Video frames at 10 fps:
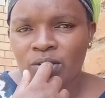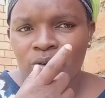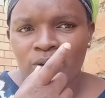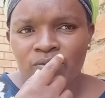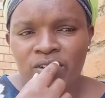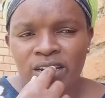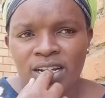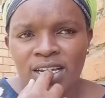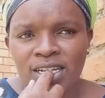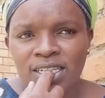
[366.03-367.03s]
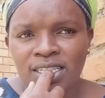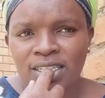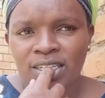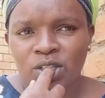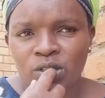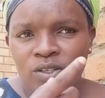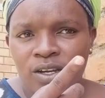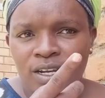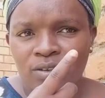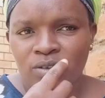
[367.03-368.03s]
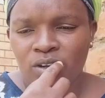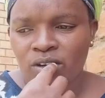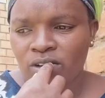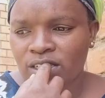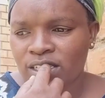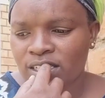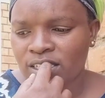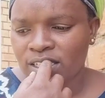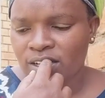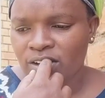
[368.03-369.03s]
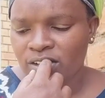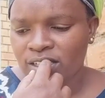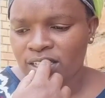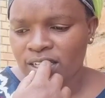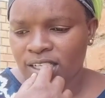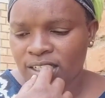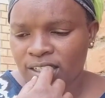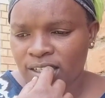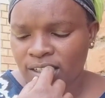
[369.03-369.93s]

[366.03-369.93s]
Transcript: we were very lucky. Those are God, God sent.